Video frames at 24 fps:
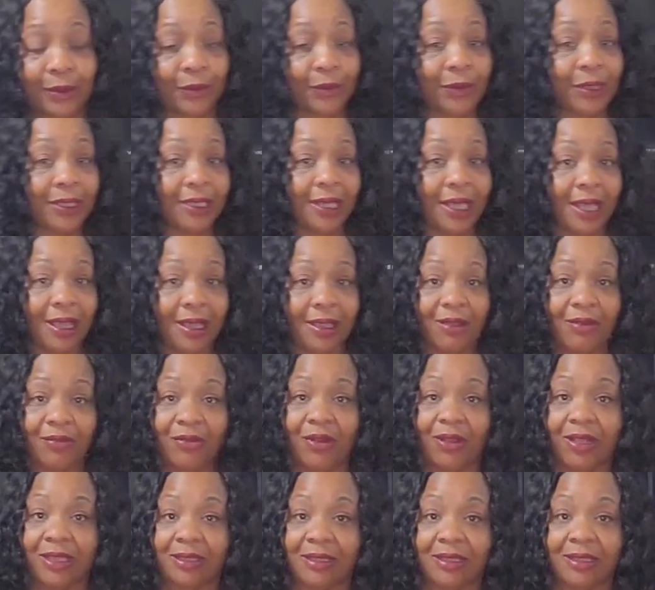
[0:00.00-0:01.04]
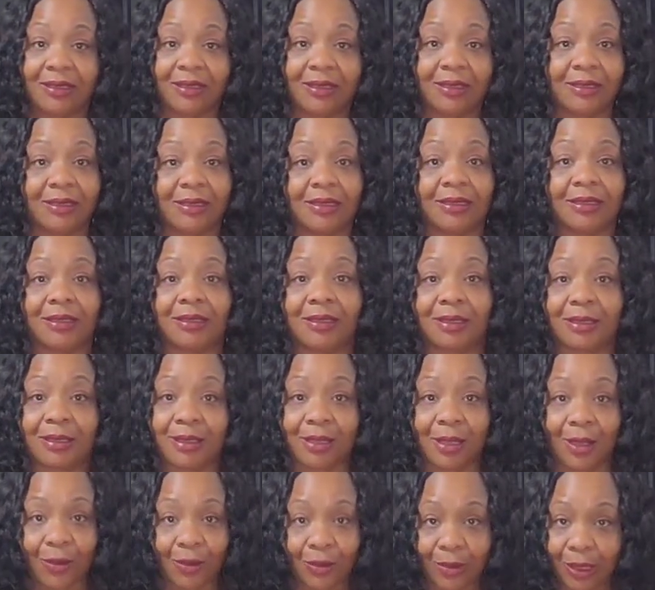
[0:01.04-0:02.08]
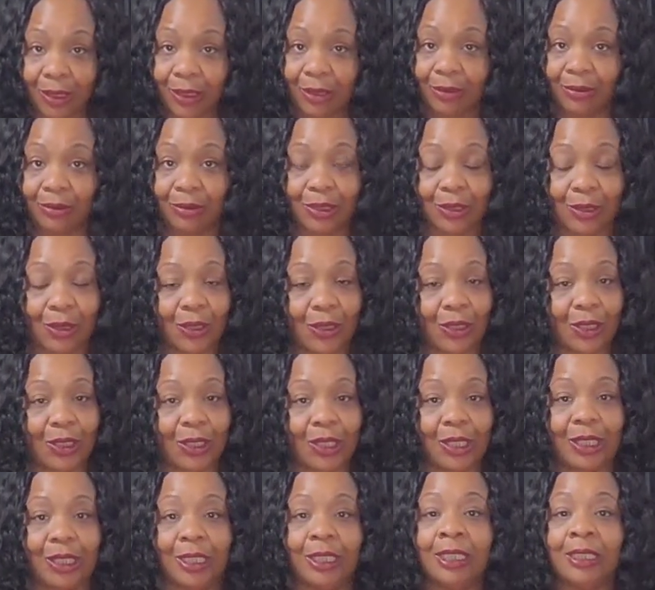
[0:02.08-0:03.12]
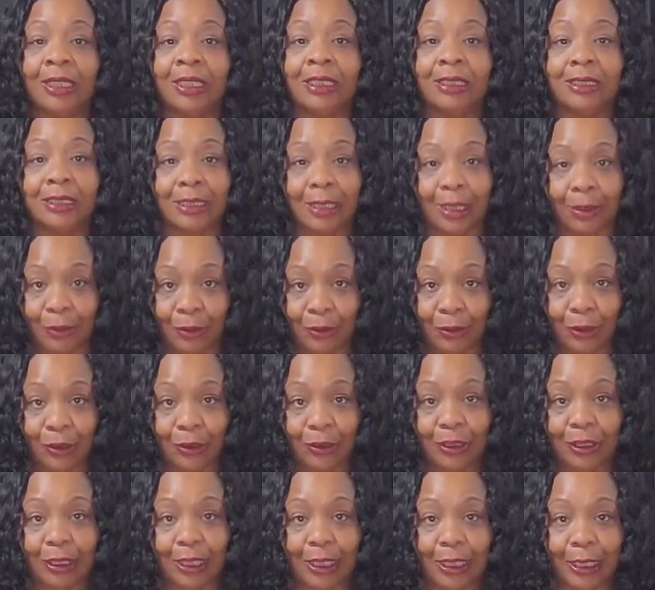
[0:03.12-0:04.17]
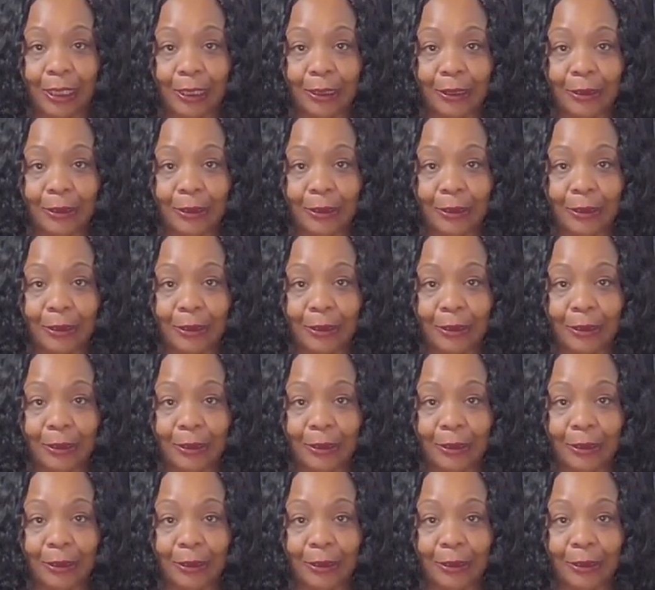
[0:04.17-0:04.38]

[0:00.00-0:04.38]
whatever. I think this is so cute, y'all. Tell me what you think.